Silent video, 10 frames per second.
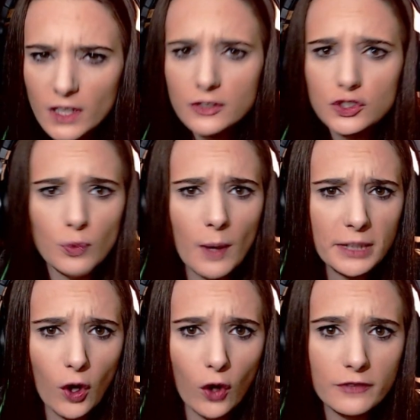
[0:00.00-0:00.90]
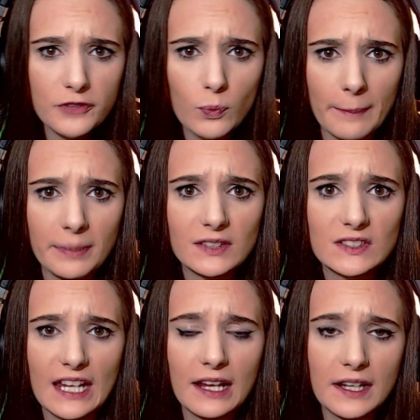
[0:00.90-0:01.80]
swapping all of the
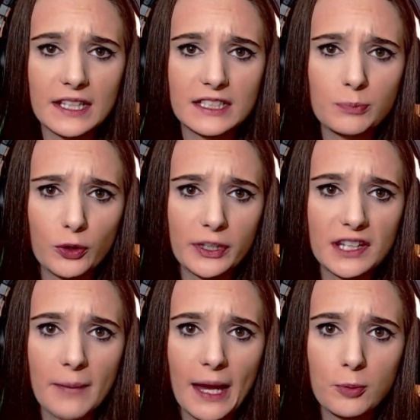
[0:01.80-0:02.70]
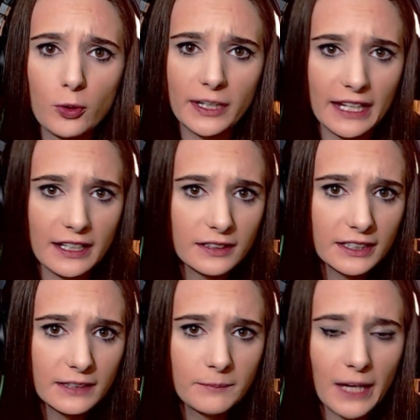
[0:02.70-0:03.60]
weapons and exploring the map organically.